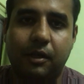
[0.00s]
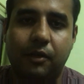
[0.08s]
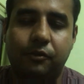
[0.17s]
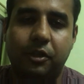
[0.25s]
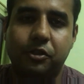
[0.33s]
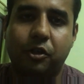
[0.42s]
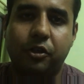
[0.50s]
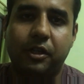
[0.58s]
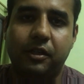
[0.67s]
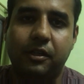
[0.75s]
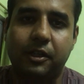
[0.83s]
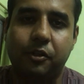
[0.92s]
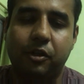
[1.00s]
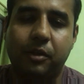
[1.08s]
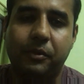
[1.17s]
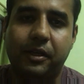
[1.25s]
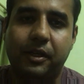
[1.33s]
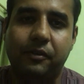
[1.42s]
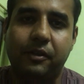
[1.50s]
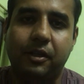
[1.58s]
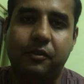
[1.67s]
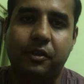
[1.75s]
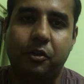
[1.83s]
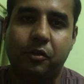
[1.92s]
after joining Edukemy and having
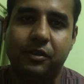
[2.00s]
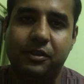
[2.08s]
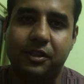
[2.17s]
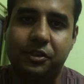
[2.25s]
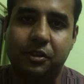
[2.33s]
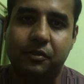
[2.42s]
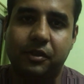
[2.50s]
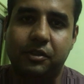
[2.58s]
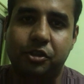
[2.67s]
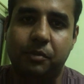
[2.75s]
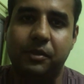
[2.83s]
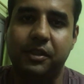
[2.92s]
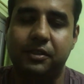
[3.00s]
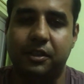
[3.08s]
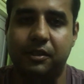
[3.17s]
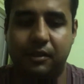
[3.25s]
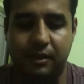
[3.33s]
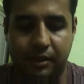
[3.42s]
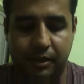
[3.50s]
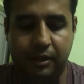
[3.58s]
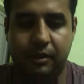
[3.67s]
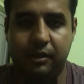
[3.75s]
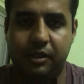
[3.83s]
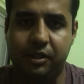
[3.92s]
a one-on-one session with Shabir sir,
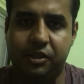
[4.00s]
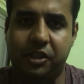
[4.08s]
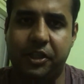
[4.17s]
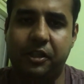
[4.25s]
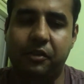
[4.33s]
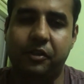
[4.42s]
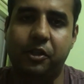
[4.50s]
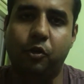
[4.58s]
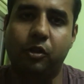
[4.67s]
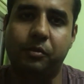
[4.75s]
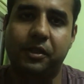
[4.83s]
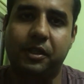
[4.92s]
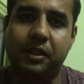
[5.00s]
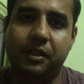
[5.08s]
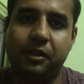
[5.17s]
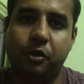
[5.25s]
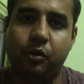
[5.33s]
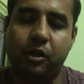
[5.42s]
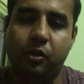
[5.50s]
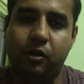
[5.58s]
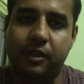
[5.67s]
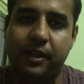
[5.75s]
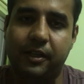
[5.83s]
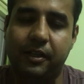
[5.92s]
he straight away told me that you are
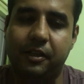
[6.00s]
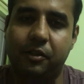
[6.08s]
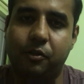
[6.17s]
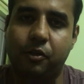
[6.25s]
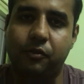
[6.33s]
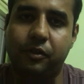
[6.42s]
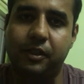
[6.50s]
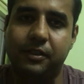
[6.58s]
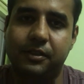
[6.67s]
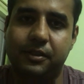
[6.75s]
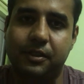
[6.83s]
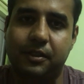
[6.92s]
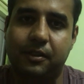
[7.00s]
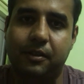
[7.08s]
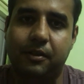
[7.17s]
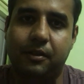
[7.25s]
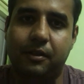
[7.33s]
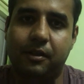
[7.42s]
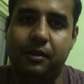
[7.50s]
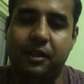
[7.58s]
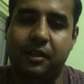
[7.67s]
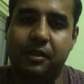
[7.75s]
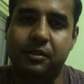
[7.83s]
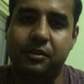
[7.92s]
not lacking in confidence.
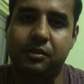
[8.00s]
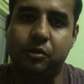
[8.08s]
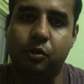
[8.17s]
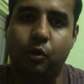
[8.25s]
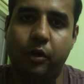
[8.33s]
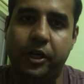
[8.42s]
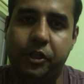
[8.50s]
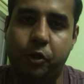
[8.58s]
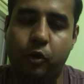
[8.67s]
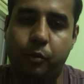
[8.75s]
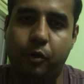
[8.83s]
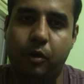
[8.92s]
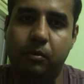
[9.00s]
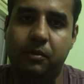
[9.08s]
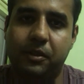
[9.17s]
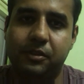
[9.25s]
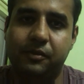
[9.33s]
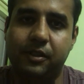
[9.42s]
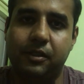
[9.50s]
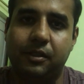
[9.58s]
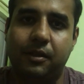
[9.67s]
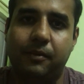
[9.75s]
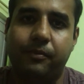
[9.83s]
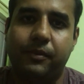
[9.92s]
there is no attitude problem as well
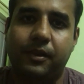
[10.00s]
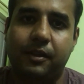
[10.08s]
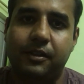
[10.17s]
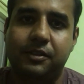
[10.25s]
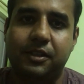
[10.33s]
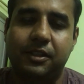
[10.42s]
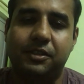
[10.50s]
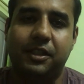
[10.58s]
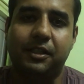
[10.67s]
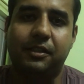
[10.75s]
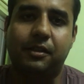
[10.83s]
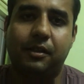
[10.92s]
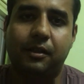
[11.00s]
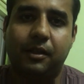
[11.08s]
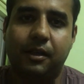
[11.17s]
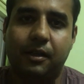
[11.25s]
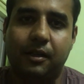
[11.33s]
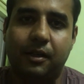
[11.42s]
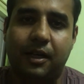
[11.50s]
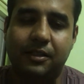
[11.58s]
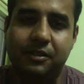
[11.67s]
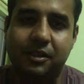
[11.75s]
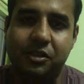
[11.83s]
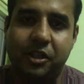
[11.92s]
it's just that the
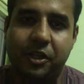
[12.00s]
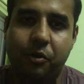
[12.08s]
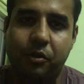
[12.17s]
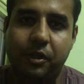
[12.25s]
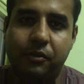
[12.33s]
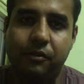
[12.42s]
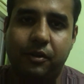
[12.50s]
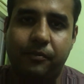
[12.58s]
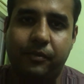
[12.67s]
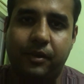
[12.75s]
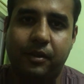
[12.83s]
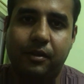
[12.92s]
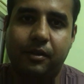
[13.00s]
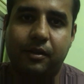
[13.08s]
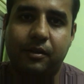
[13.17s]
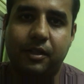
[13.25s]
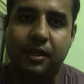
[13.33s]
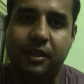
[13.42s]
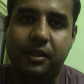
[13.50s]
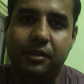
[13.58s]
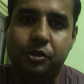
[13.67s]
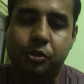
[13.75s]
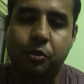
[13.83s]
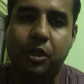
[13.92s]
answers that you give,
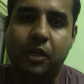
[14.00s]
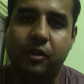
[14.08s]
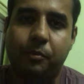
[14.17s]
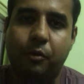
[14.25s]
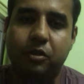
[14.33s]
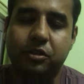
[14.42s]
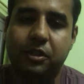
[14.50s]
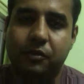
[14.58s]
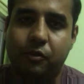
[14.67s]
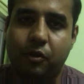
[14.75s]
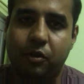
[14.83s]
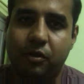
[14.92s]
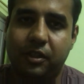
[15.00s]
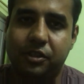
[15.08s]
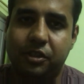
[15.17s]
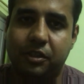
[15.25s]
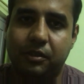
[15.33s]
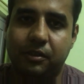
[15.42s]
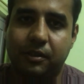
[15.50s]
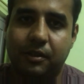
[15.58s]
they should have a positive connotation.